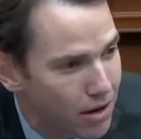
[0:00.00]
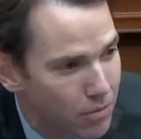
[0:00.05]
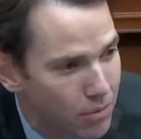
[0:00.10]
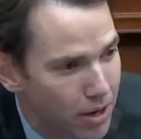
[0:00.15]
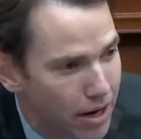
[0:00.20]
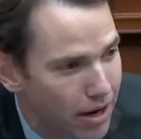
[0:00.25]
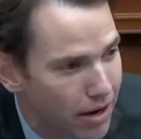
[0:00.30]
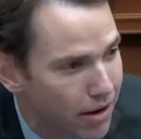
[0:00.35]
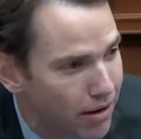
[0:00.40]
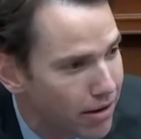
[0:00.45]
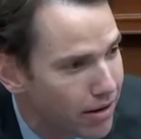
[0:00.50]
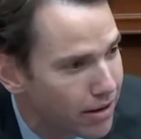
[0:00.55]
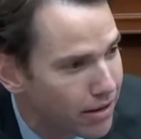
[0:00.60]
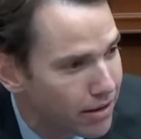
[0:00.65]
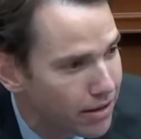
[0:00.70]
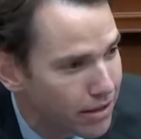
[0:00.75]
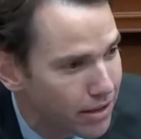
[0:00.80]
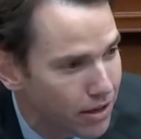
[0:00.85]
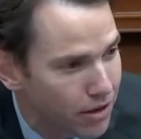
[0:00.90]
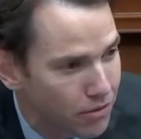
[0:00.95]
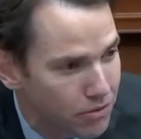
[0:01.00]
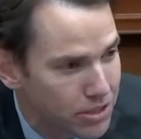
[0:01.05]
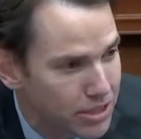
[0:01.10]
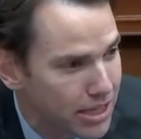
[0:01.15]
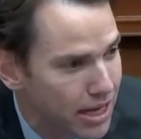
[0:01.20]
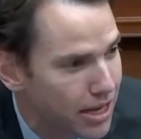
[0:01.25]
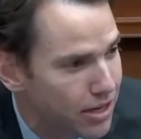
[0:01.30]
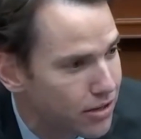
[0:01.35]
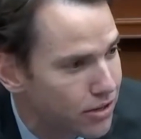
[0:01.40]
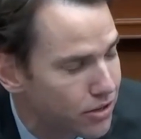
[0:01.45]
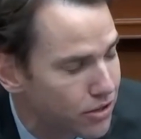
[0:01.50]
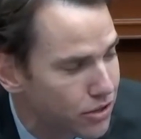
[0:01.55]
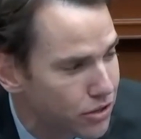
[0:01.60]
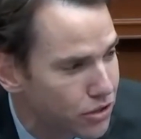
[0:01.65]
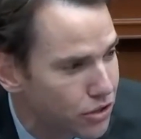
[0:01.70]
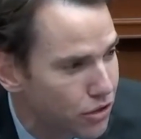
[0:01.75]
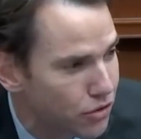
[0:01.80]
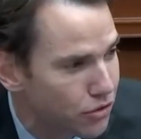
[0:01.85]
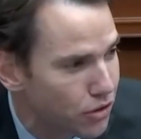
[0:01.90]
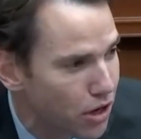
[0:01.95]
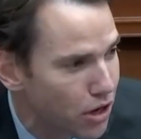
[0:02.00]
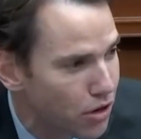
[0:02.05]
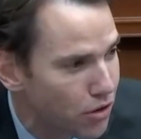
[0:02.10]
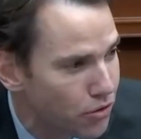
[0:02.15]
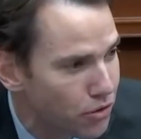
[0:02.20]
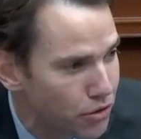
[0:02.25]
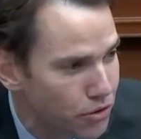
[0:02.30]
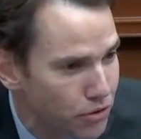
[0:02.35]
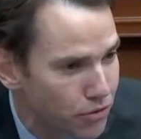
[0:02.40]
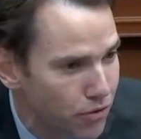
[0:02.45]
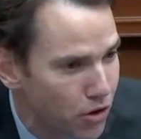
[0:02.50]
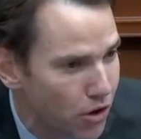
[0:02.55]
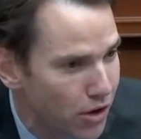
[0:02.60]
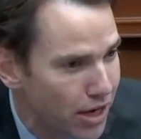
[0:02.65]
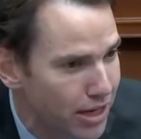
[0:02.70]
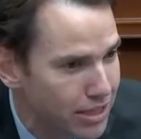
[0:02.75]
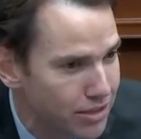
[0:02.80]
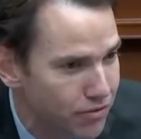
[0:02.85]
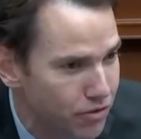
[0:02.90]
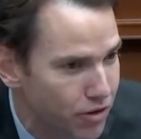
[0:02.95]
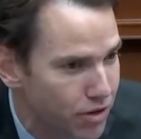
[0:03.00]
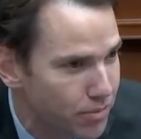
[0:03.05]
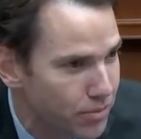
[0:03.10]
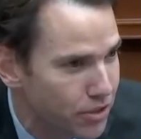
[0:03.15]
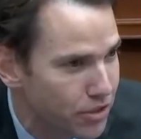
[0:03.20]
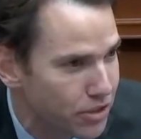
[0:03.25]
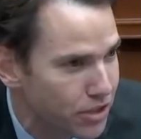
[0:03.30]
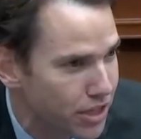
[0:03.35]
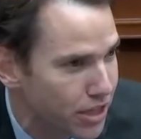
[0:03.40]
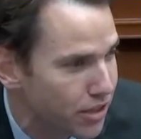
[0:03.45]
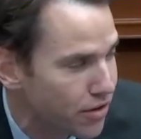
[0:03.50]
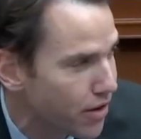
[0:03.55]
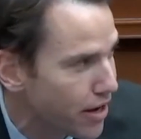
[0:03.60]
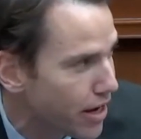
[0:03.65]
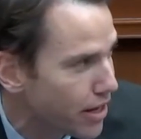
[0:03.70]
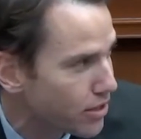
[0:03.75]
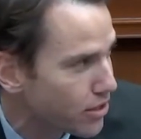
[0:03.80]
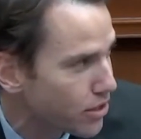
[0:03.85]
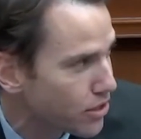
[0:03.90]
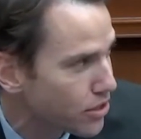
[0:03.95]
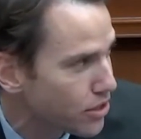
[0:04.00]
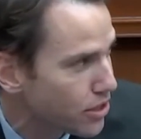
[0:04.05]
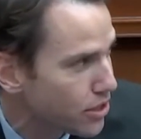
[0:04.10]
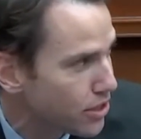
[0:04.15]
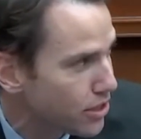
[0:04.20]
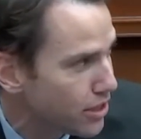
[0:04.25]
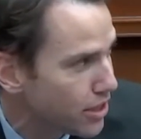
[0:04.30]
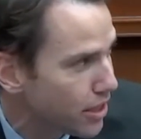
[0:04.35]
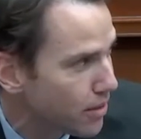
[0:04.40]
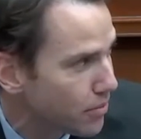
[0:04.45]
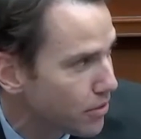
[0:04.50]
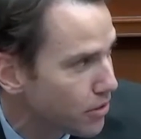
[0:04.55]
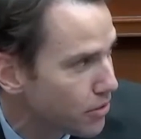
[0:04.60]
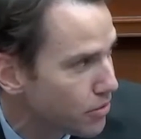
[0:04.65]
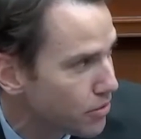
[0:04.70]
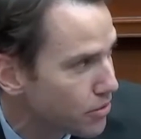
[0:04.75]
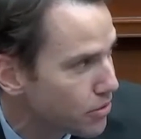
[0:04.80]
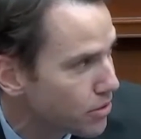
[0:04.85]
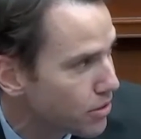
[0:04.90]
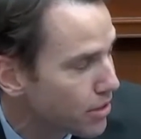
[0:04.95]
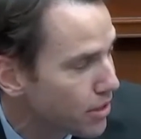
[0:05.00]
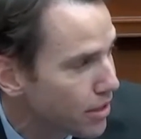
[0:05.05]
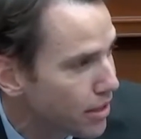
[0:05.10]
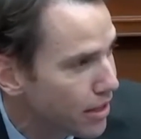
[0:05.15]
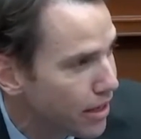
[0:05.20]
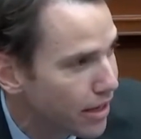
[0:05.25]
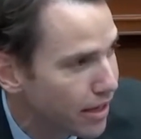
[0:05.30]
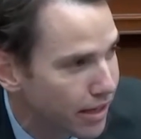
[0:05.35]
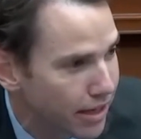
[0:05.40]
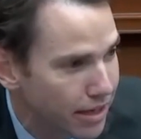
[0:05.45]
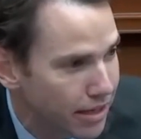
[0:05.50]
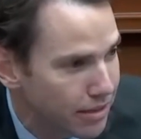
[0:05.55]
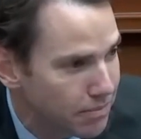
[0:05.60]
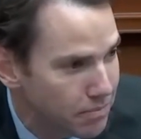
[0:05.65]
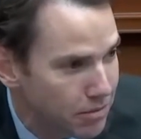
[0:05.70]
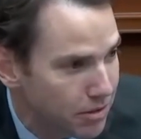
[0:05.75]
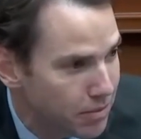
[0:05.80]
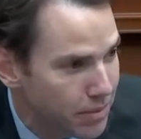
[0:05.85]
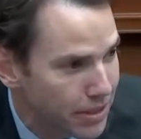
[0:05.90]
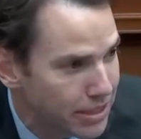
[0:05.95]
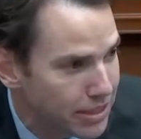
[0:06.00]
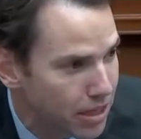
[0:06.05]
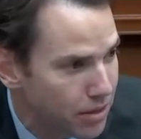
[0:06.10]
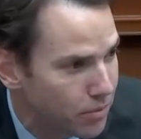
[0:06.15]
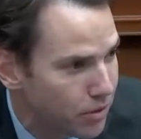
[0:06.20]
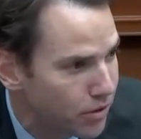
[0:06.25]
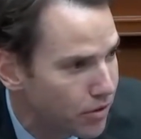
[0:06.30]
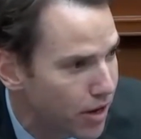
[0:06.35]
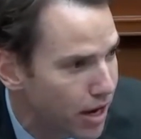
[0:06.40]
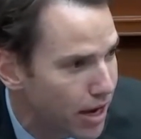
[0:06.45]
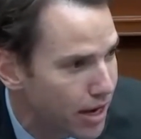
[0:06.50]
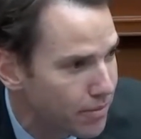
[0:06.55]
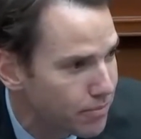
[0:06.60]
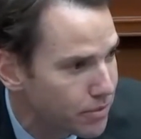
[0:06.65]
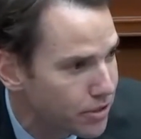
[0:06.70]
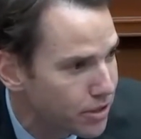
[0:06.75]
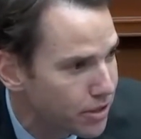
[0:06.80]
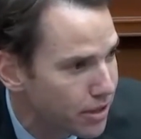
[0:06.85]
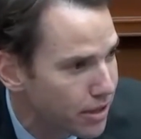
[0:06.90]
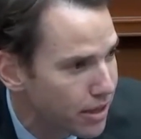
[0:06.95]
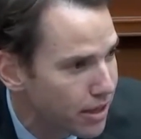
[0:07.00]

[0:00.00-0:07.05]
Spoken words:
where standards are so low that you have all kinds of criminals getting their hands on CCWs and committing terrible crimes.